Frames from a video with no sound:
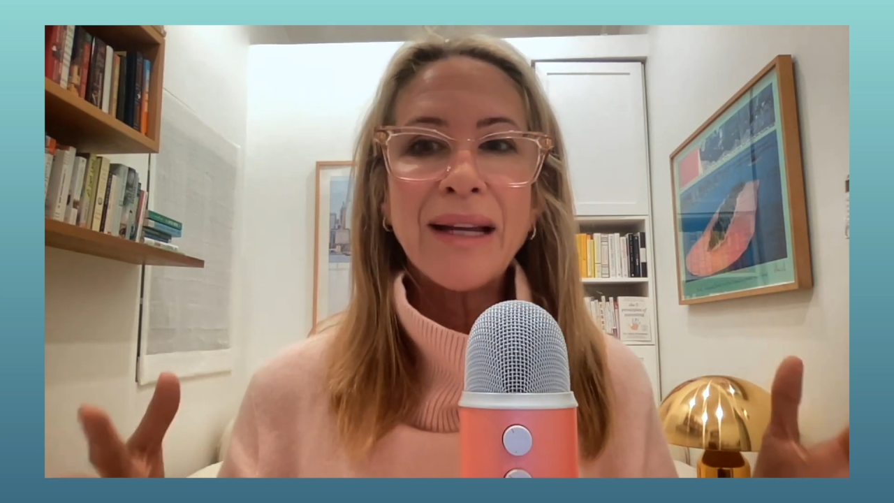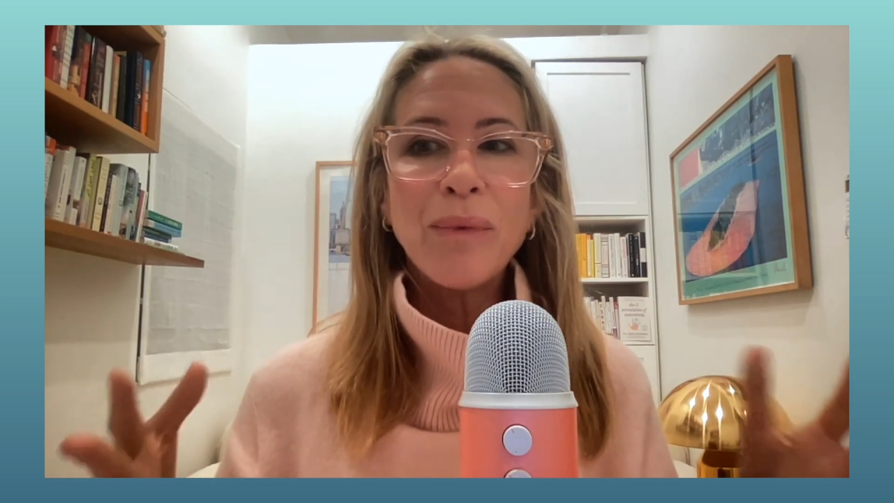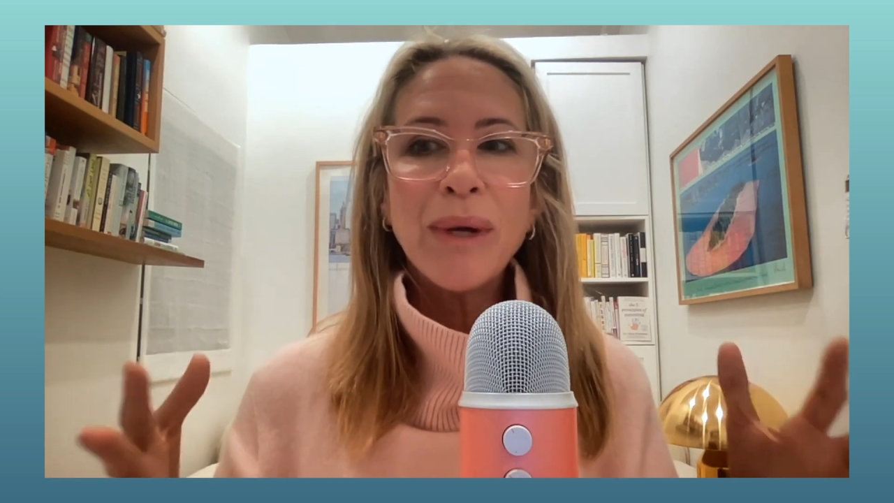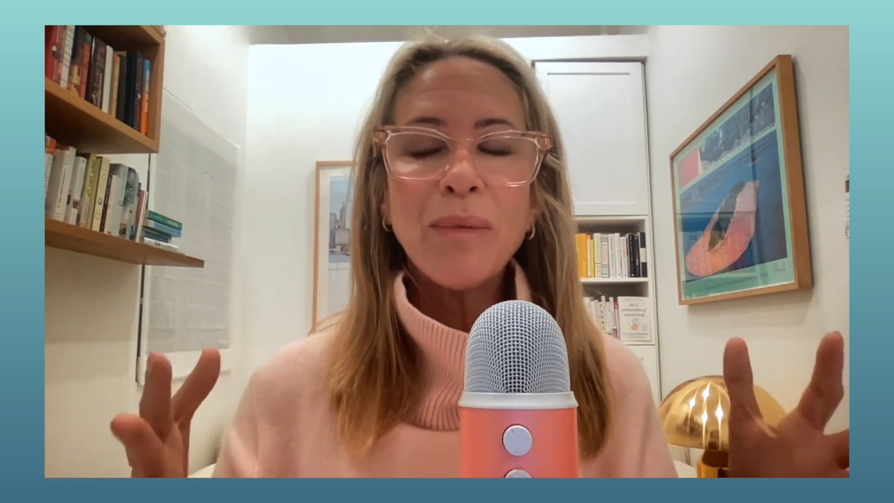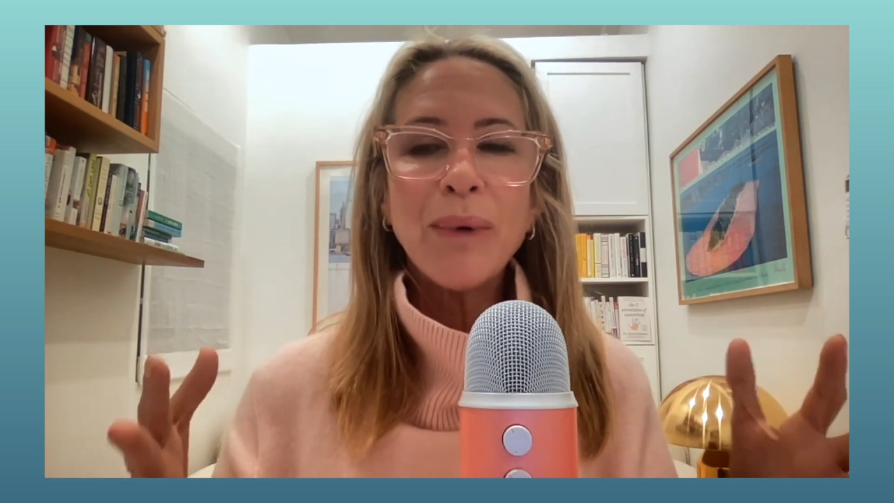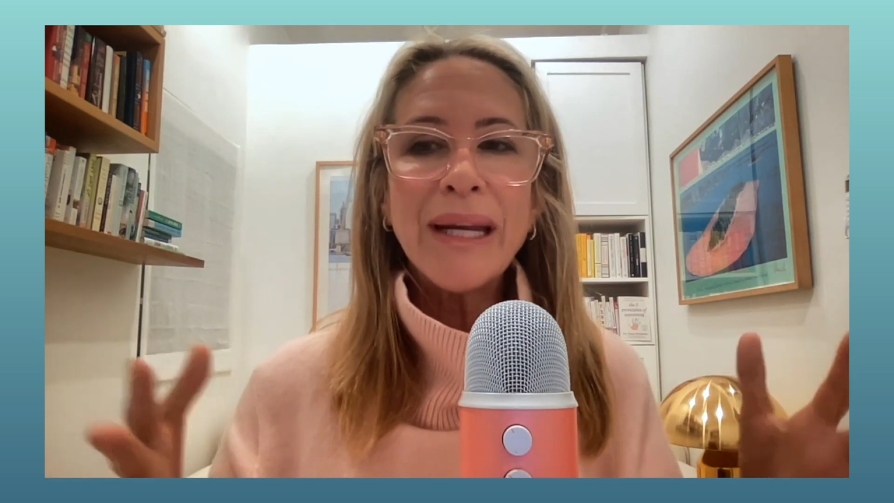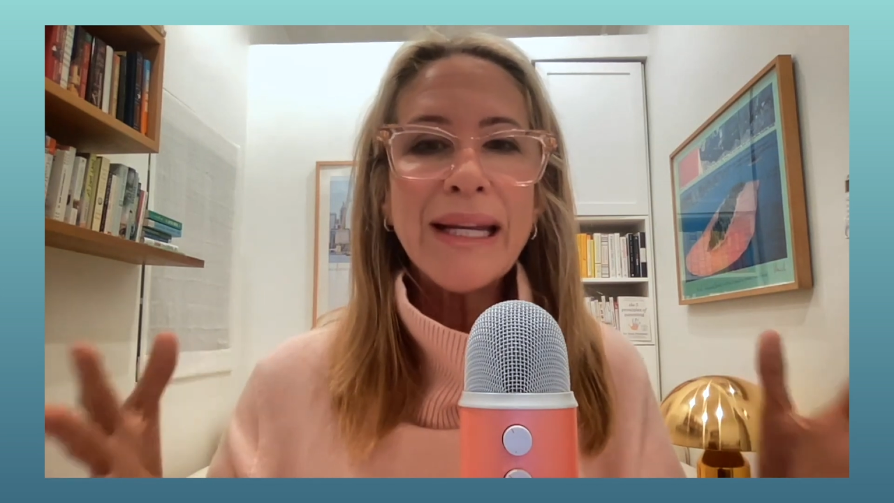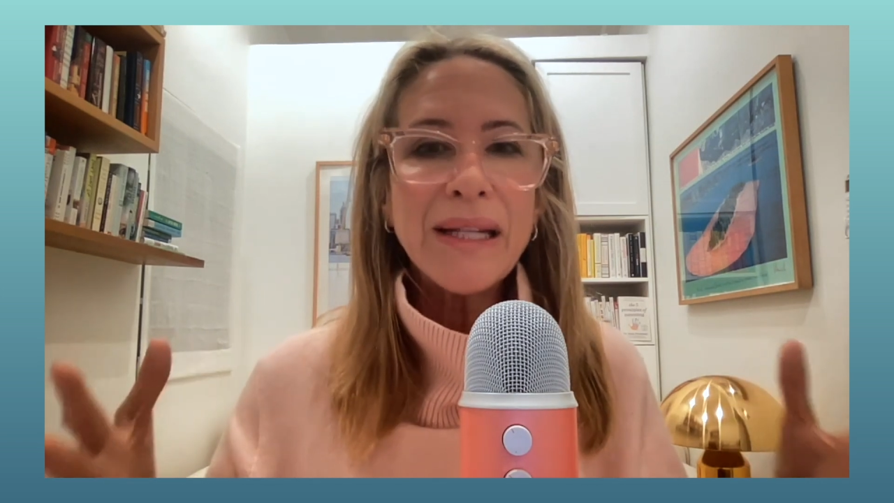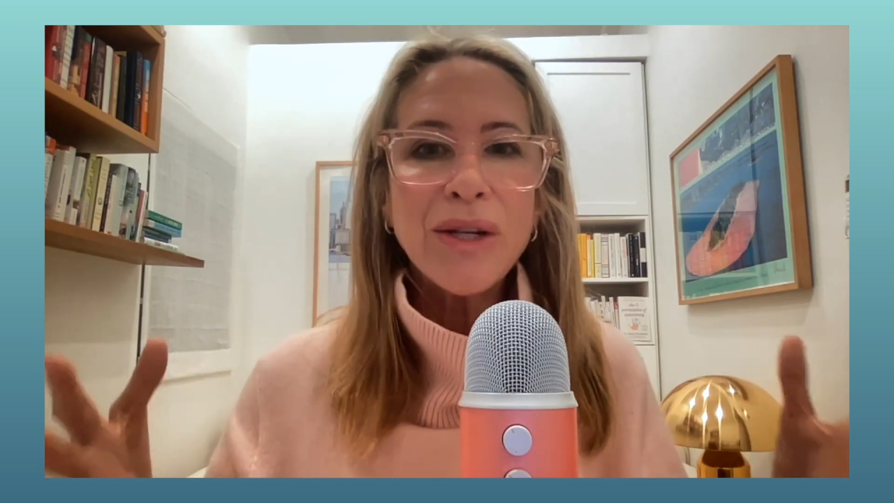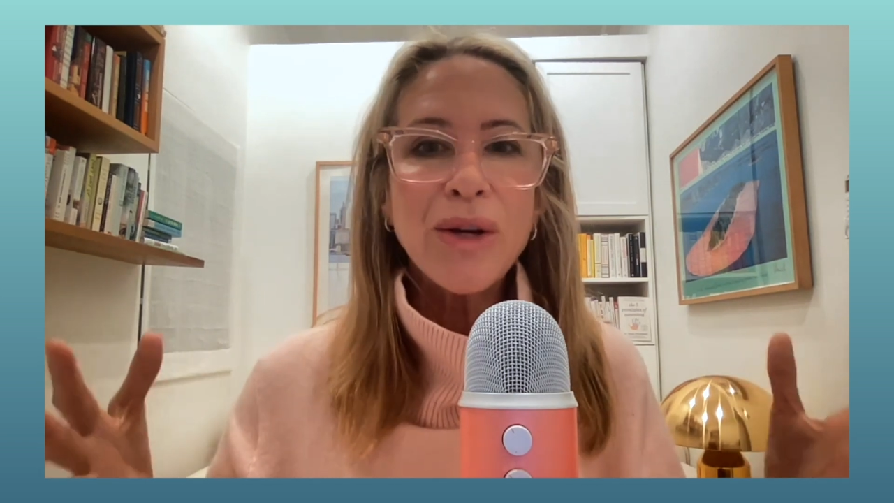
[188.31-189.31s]
we
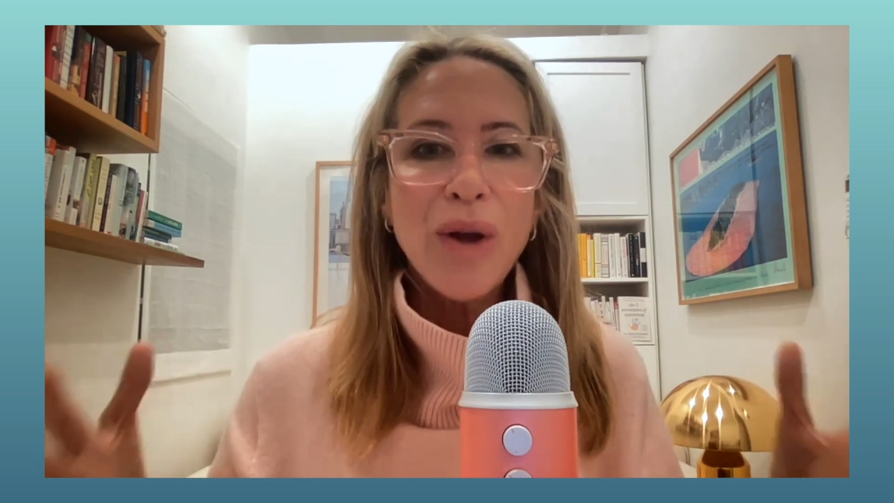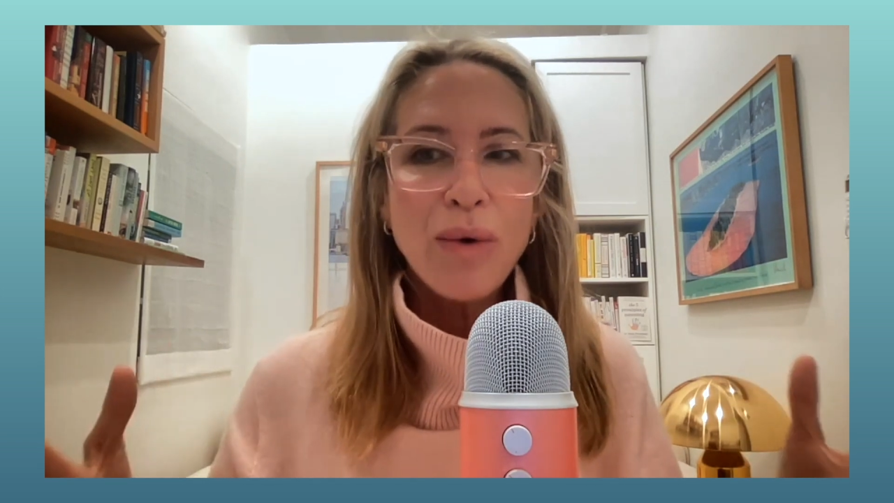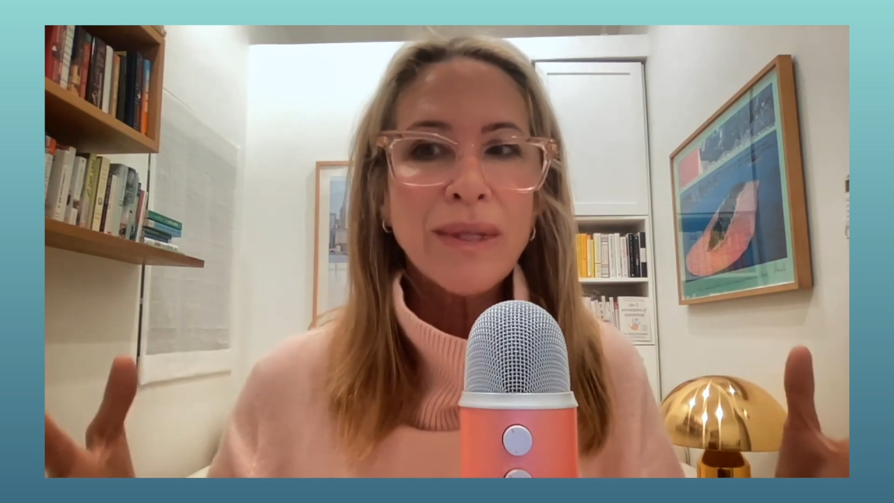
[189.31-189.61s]
need to know